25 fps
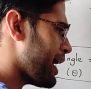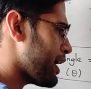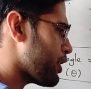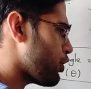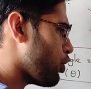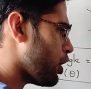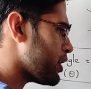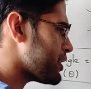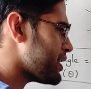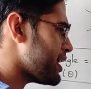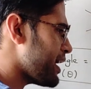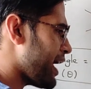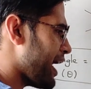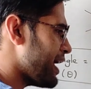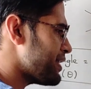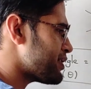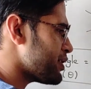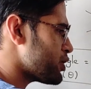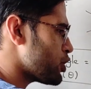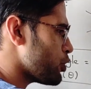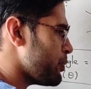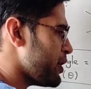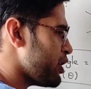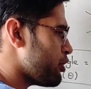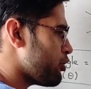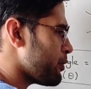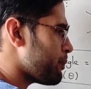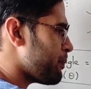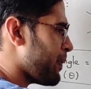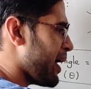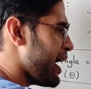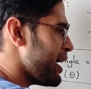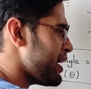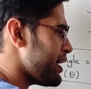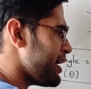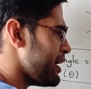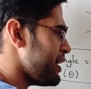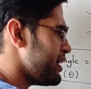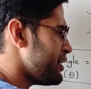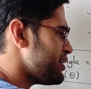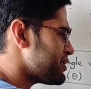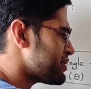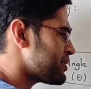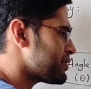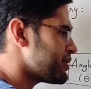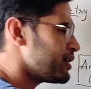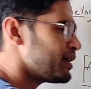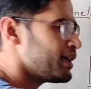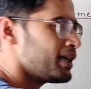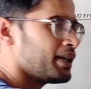I got that answer to be equal to pi
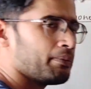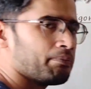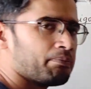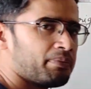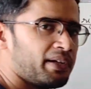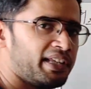radians.